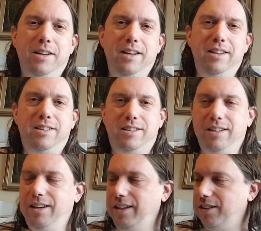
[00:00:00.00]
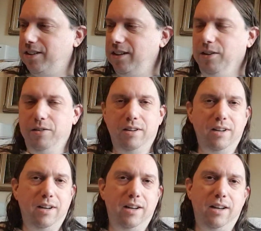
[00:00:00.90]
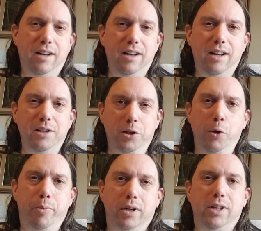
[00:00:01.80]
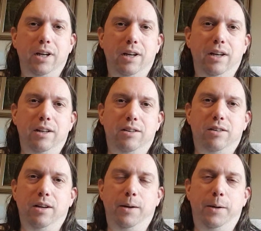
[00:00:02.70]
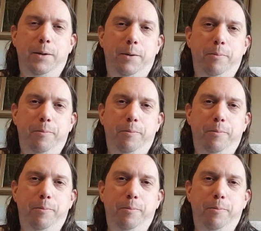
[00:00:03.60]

It's you know, it's low budget. It's a